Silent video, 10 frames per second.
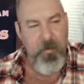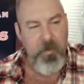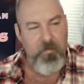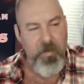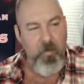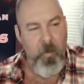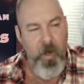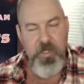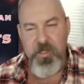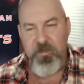I'm going to sit and
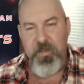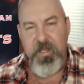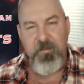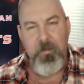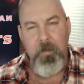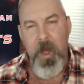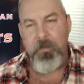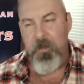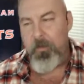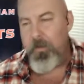watch this thing as it
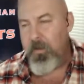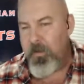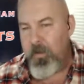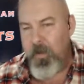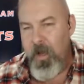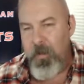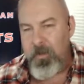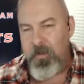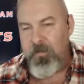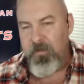pops up
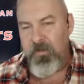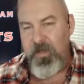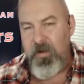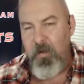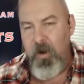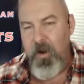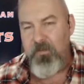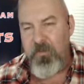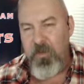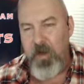because the
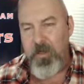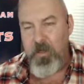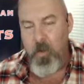CQRF is on it.